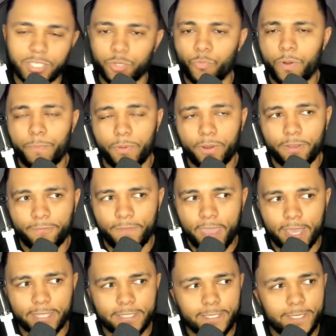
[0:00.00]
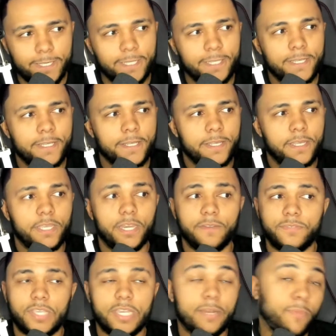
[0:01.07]
The Ripple Effect. You'd have
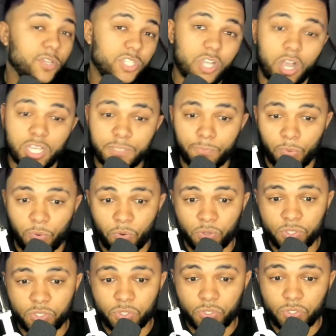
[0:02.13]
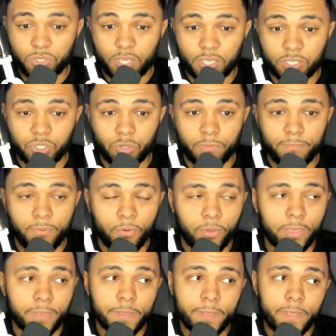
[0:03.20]
seen him on Sky Sports at some
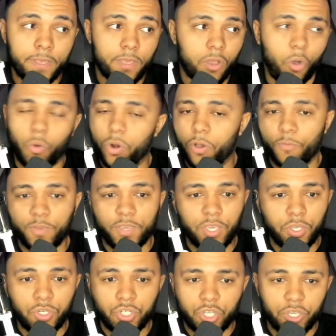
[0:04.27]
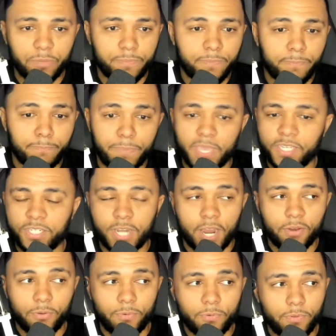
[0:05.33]
point. All over YouTube, big
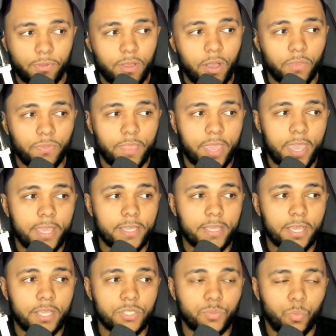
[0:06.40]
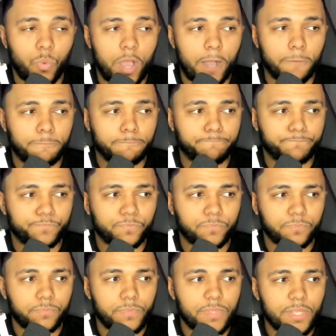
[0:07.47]
channel on there as well.
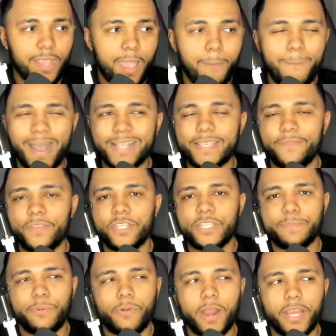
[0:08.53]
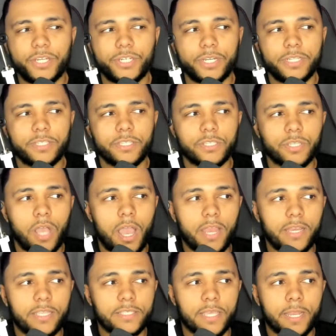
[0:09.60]
A massive inspiration into starting
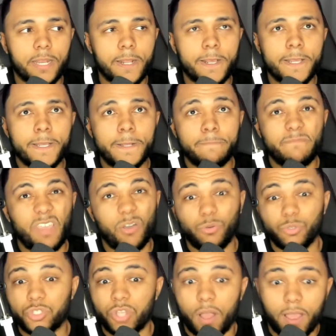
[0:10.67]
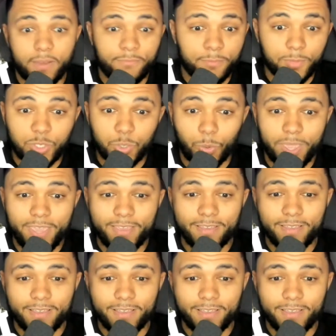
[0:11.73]
this, and it all started from a tweet.